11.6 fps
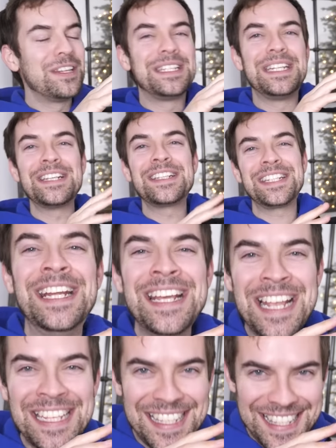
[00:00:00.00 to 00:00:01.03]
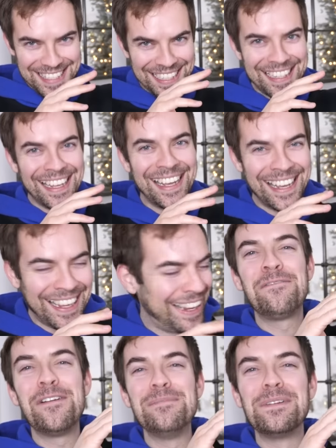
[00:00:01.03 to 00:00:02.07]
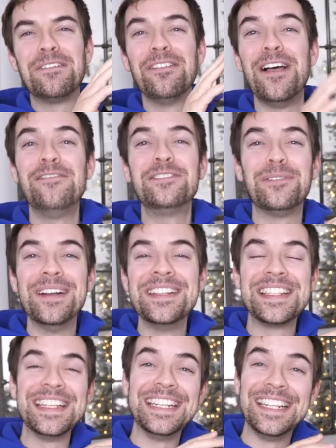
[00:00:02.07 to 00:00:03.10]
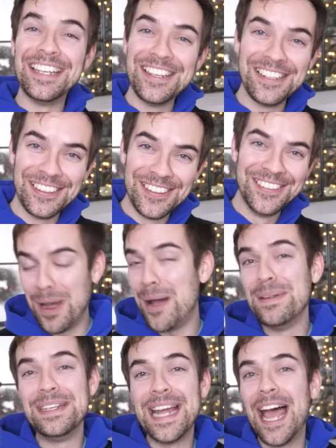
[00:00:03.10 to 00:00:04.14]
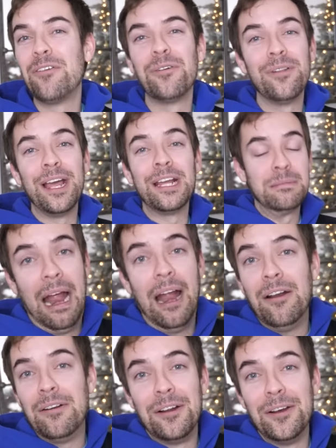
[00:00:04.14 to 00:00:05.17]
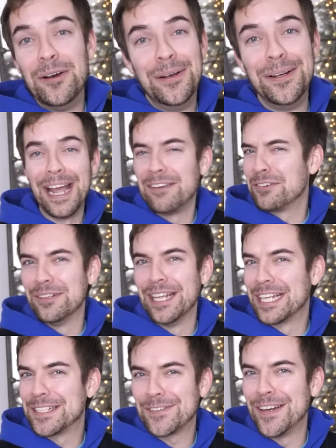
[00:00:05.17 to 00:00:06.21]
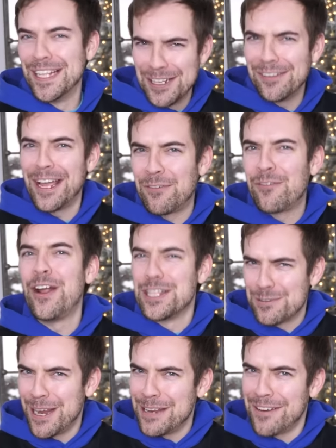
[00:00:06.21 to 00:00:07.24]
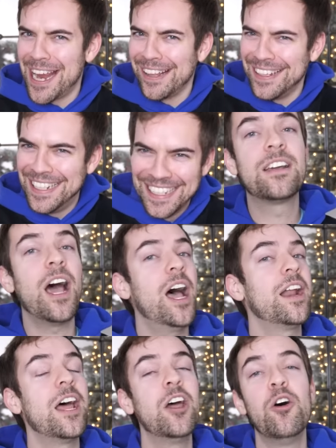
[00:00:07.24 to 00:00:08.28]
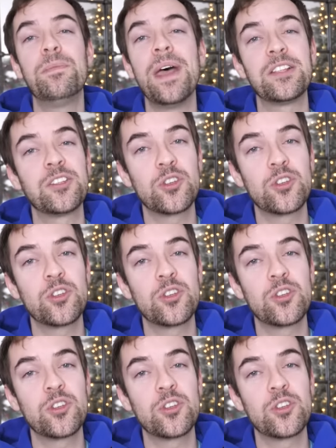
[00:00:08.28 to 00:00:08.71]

the distance. from your loved ones and you. Mom and dad were like, I don't know. Everyone likes Friends. You Friends, right, Riley? God, I hope that's